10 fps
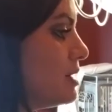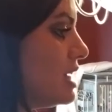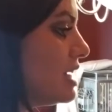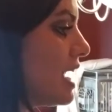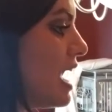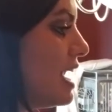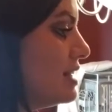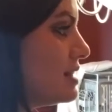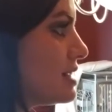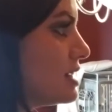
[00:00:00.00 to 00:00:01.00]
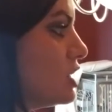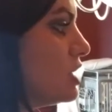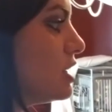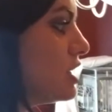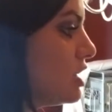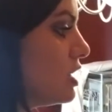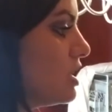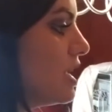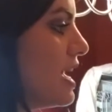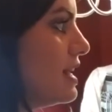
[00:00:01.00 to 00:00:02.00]
me
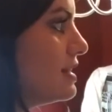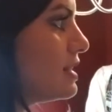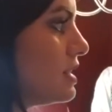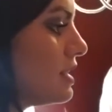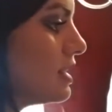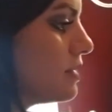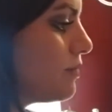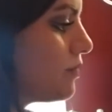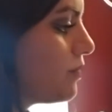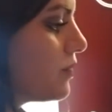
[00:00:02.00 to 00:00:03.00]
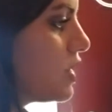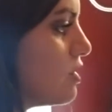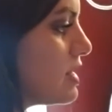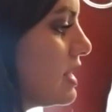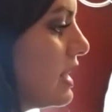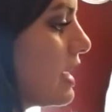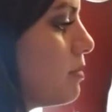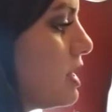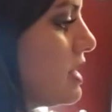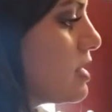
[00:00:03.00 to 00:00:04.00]
and you see,
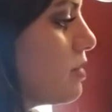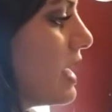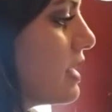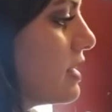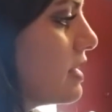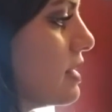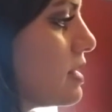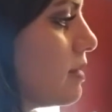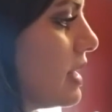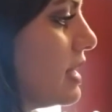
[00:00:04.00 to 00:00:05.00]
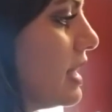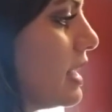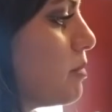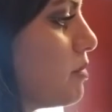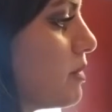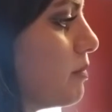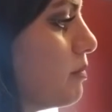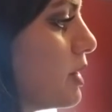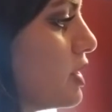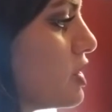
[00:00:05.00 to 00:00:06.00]
like, but this way. They like
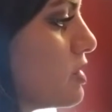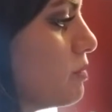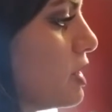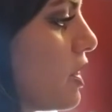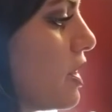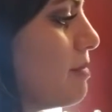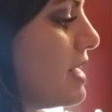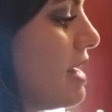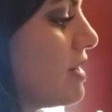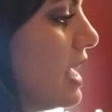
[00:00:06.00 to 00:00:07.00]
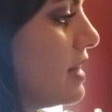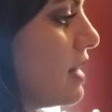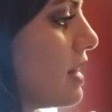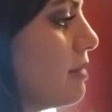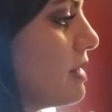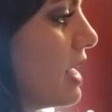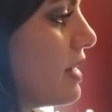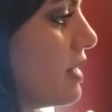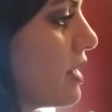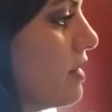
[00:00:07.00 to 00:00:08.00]
perch, but thumb down, hide the thumb. Yeah,
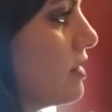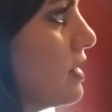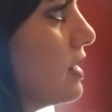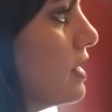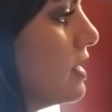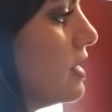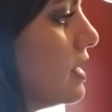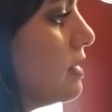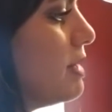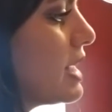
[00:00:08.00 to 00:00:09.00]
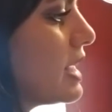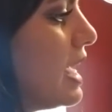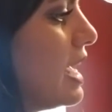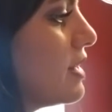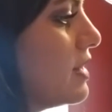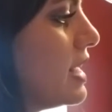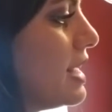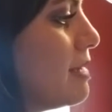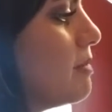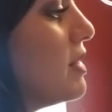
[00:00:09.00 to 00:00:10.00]
there you go. Make it higher than
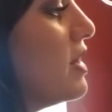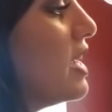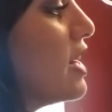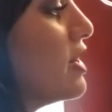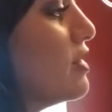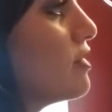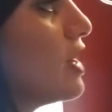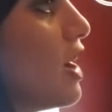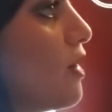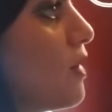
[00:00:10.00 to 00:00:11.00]
him. There you go.